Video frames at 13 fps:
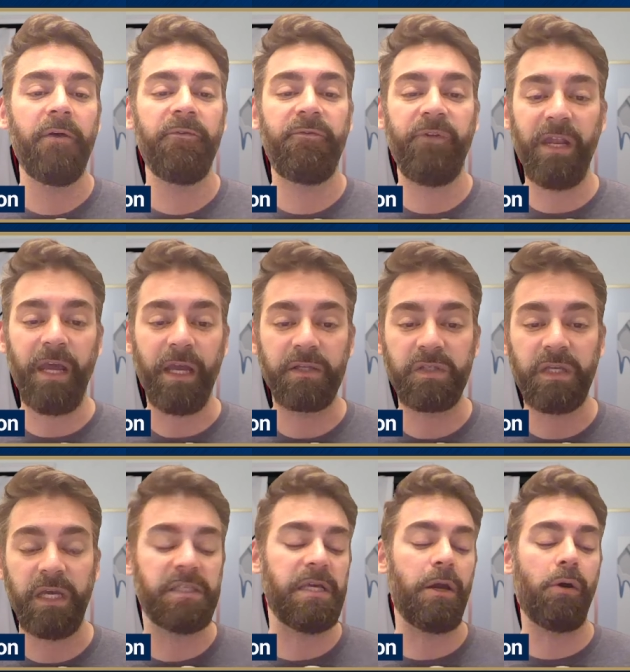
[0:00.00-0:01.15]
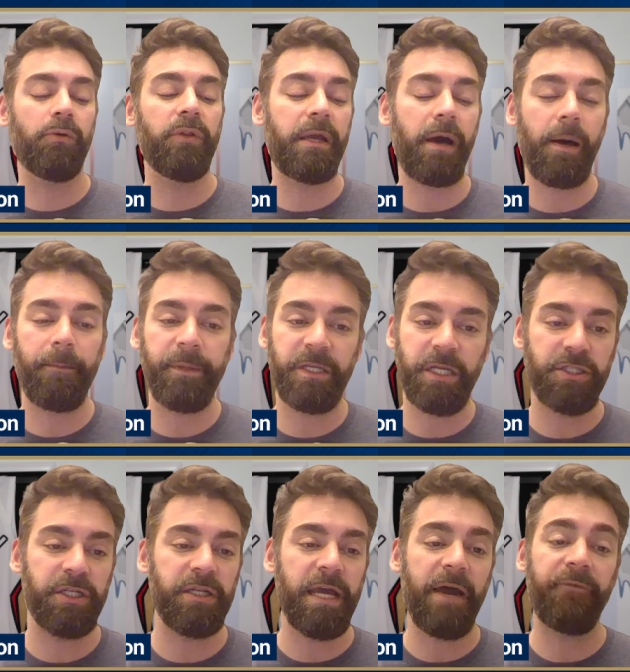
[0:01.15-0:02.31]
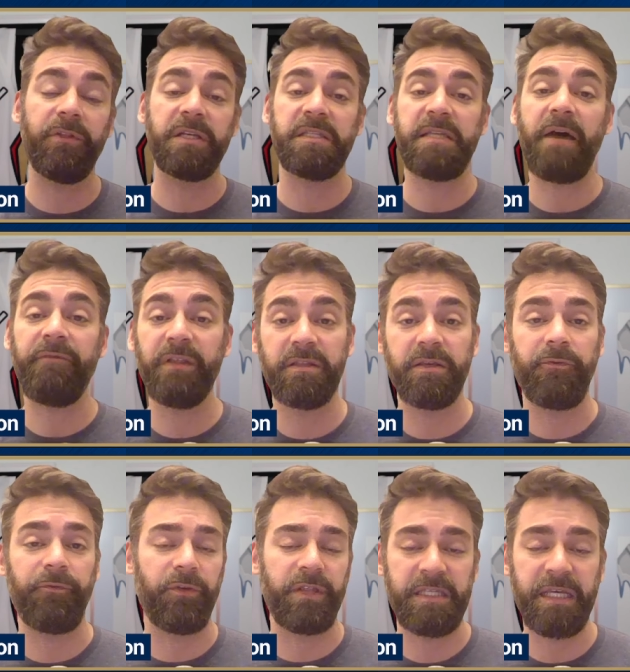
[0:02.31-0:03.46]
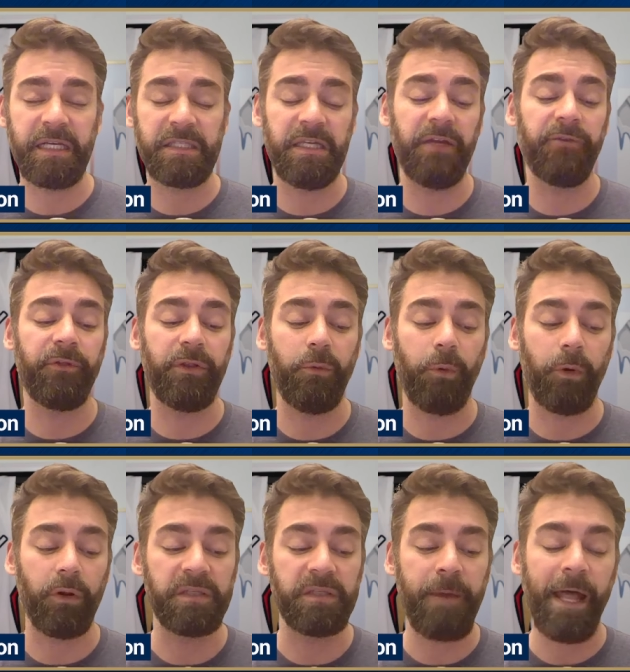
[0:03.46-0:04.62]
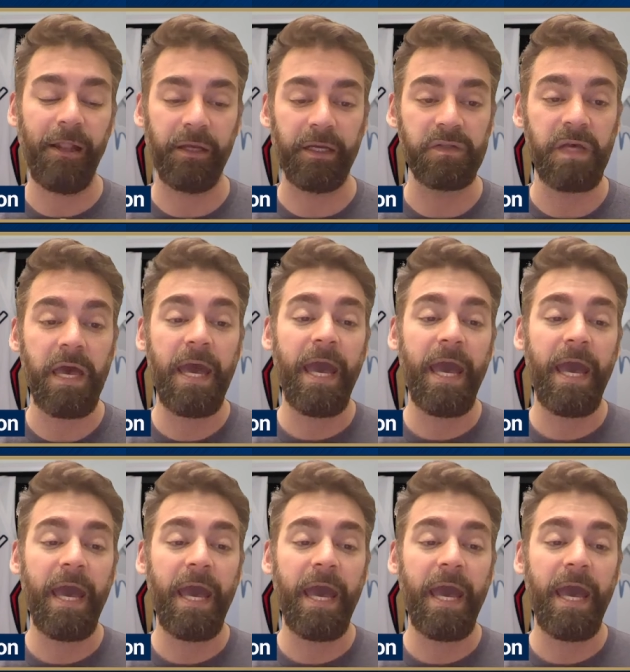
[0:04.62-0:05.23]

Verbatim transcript: Phoenix is the only competition now for the seventh, for the sixth seed for the New Orleans Pelicans.